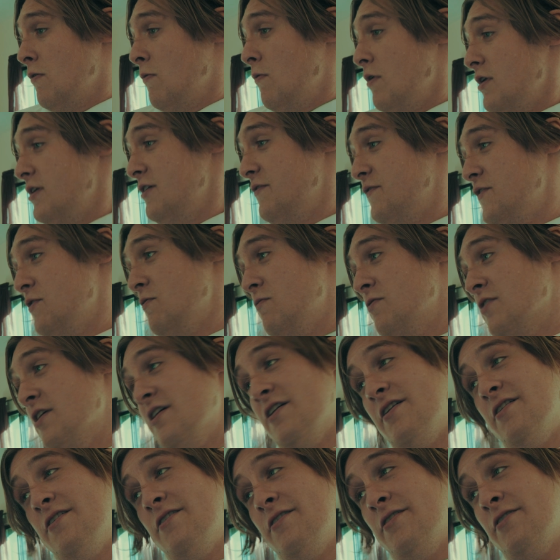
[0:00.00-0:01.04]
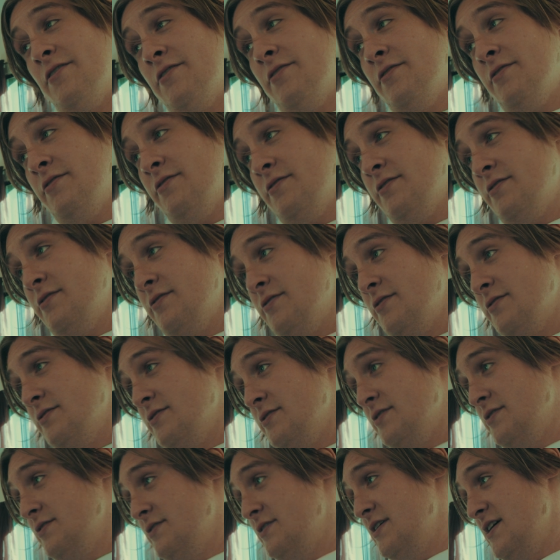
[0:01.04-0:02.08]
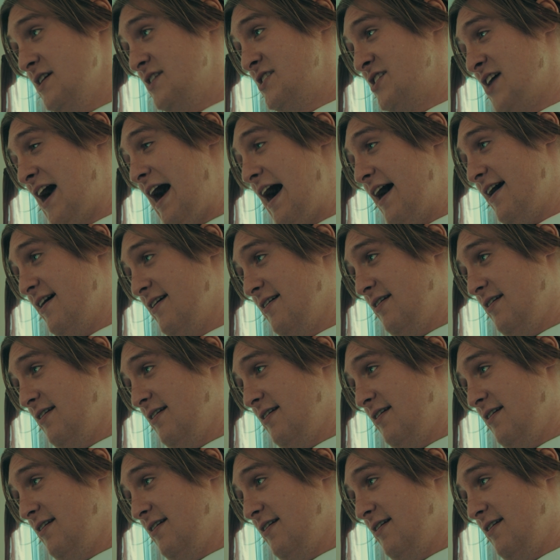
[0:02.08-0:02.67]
what have you learned, dear child?